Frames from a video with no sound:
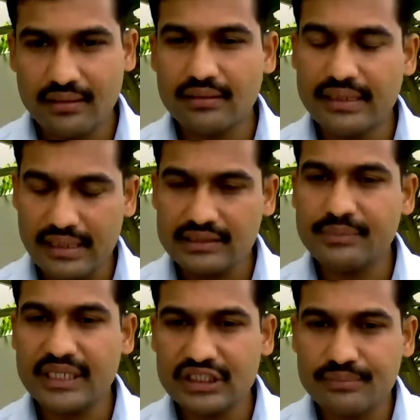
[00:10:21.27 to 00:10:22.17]
There are some
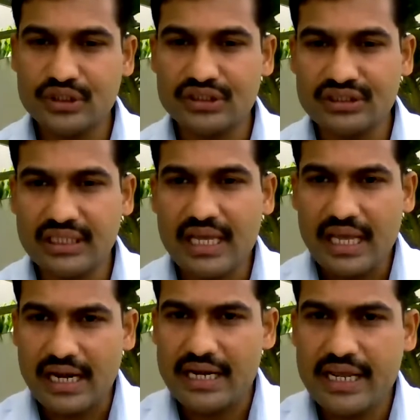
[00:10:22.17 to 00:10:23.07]
exceptions,
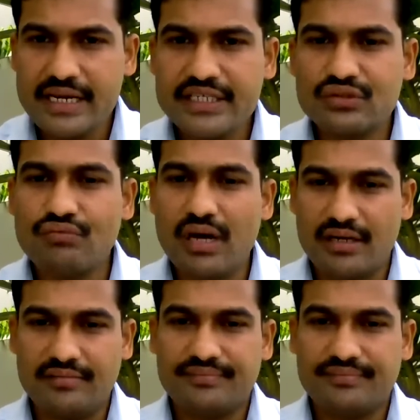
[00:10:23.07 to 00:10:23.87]
and here is one.